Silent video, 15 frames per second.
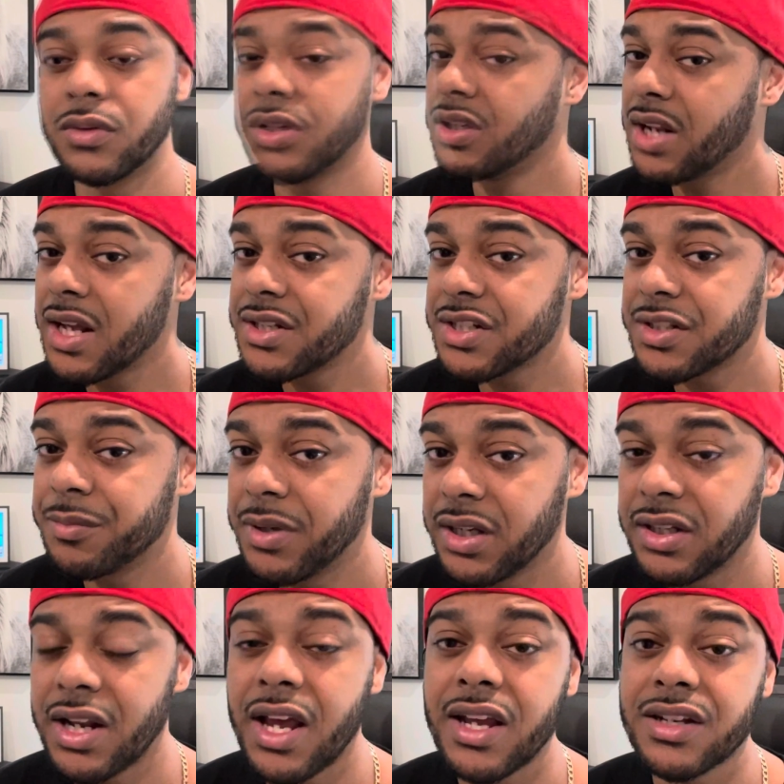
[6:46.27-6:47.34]
not just
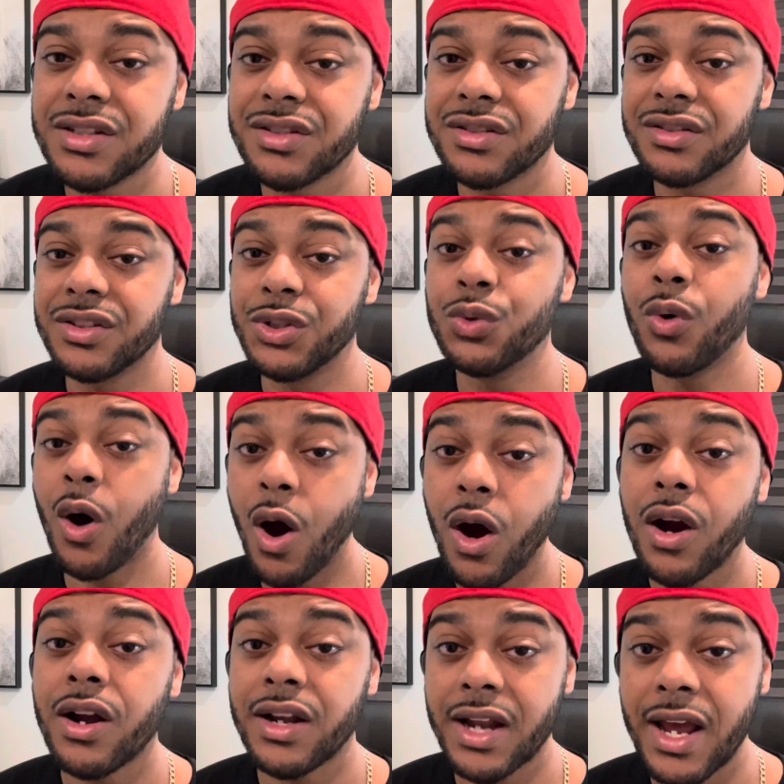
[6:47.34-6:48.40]
being nice, you
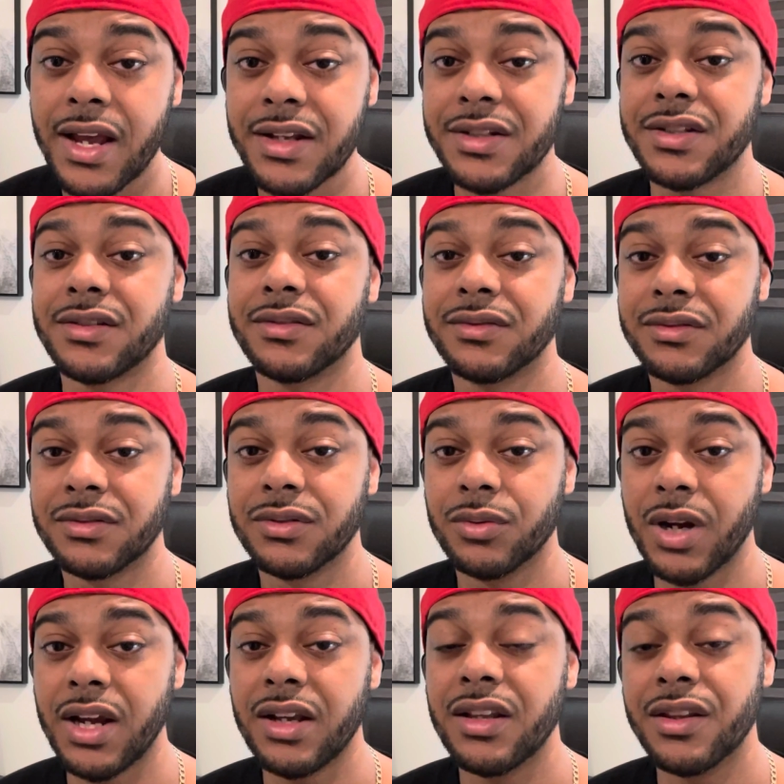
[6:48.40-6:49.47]
are nice.
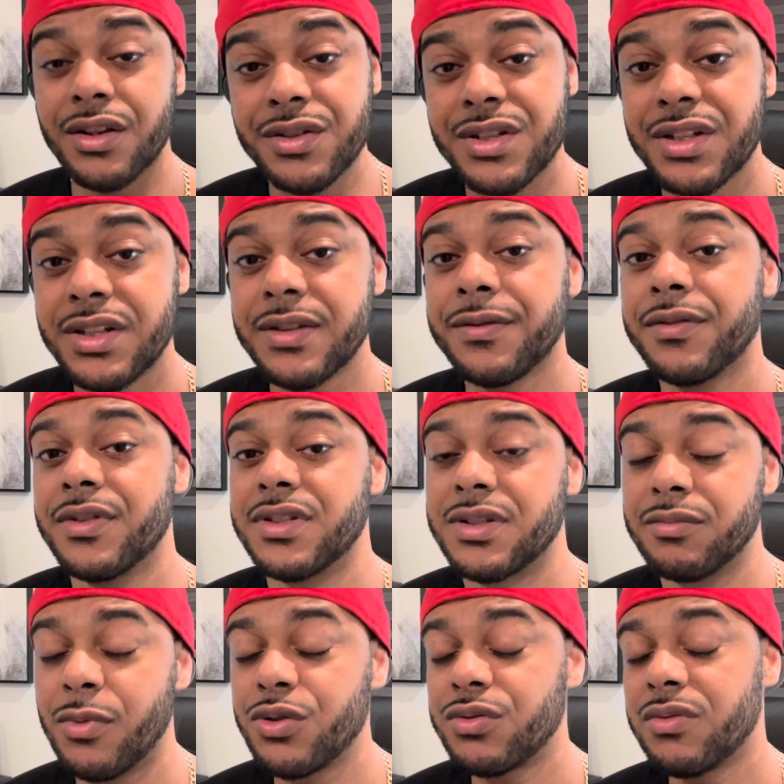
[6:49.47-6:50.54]
Right? There's a difference.
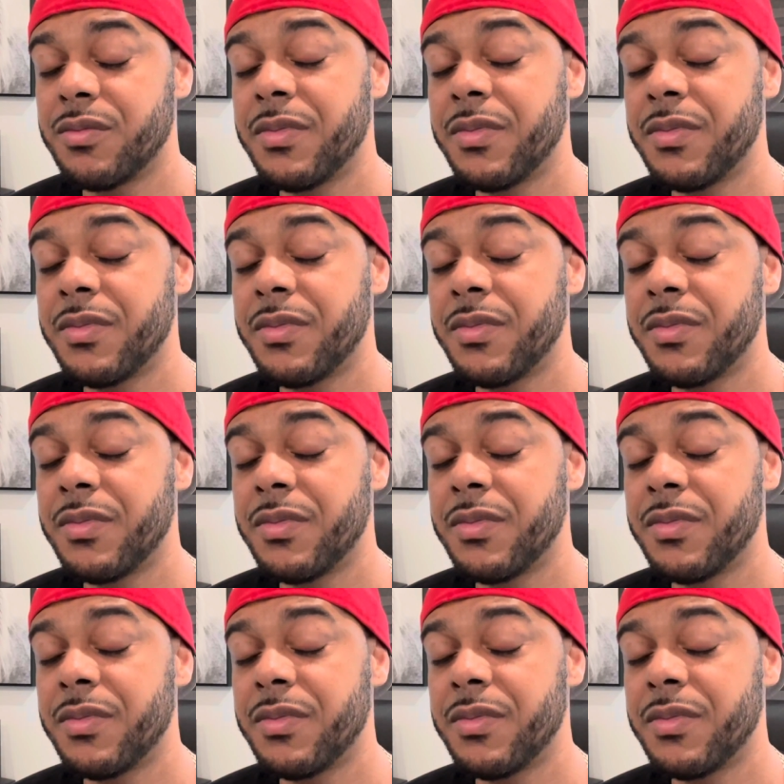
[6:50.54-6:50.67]
Most